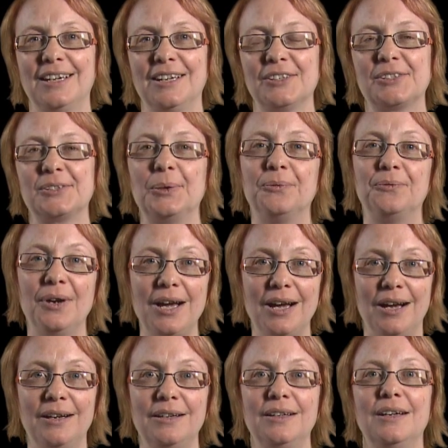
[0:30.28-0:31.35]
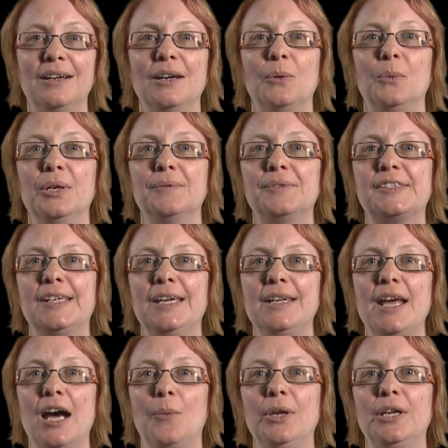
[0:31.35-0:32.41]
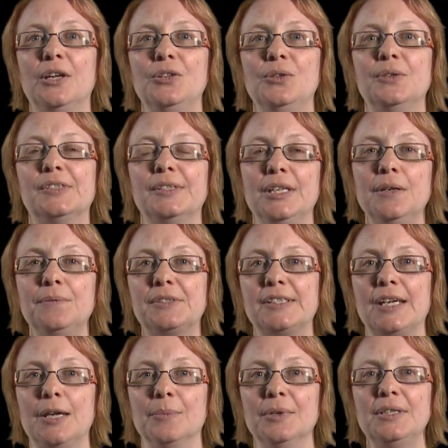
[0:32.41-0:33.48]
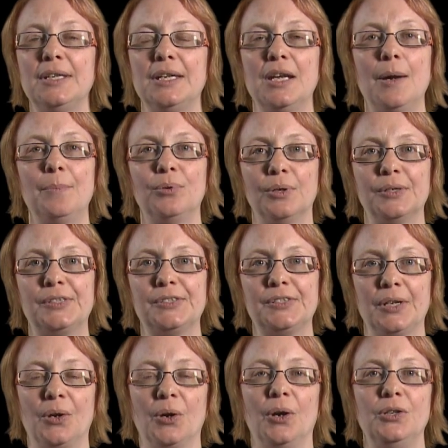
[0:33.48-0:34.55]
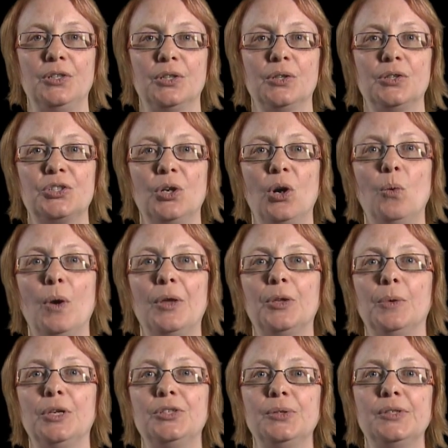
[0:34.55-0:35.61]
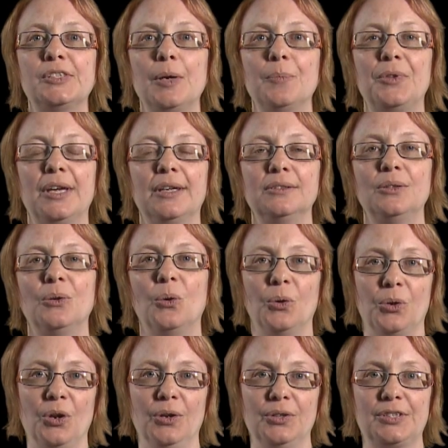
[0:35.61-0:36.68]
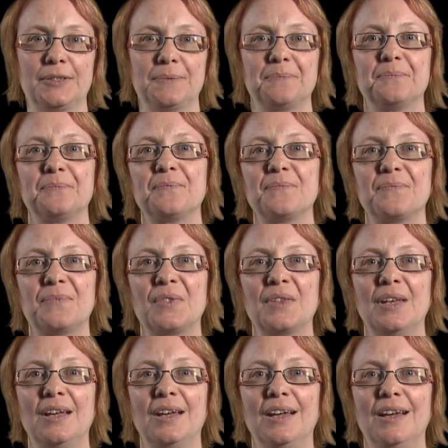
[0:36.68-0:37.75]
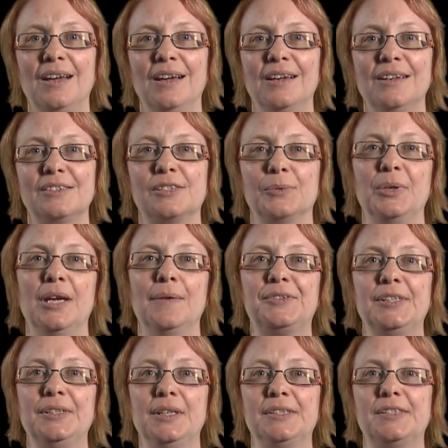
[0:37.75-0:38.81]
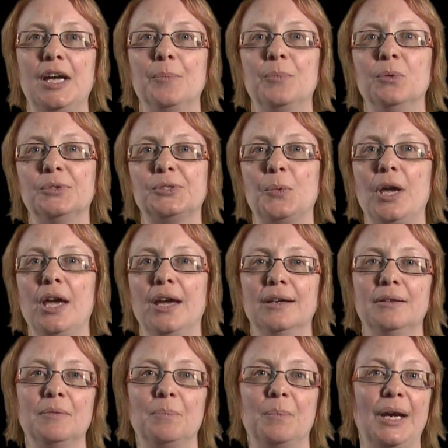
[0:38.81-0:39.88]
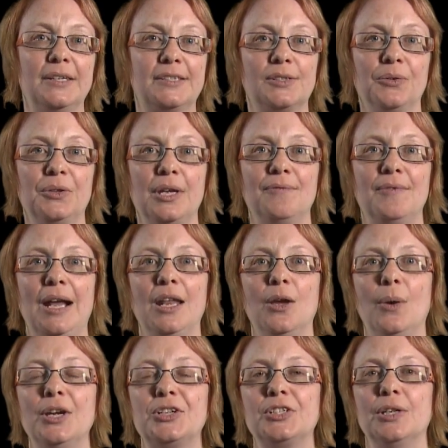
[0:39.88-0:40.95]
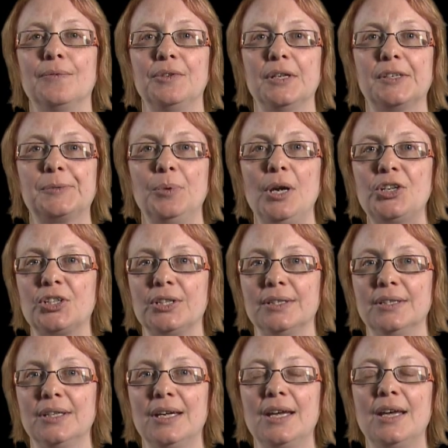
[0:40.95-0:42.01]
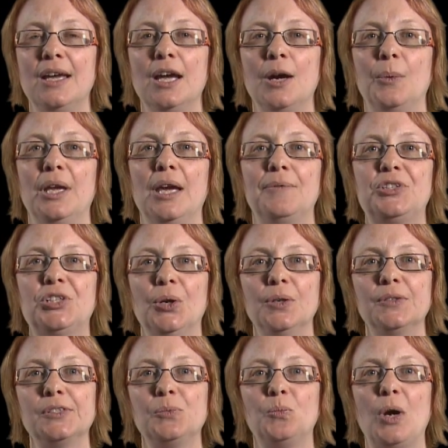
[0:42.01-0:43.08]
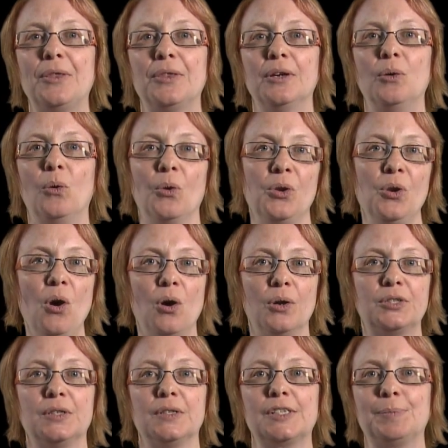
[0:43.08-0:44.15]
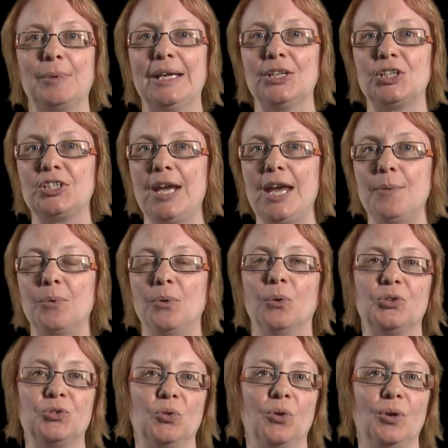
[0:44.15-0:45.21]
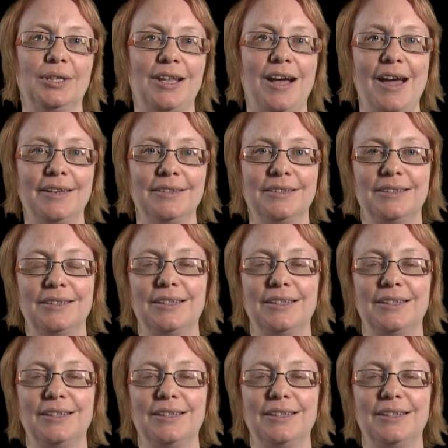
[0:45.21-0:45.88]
So far, we have seen how we can use an if statement in our processing code to control whether we do something or not. So we have seen examples where, based on the evaluation of an expression, we have chosen whether or not to display a shape or draw a line.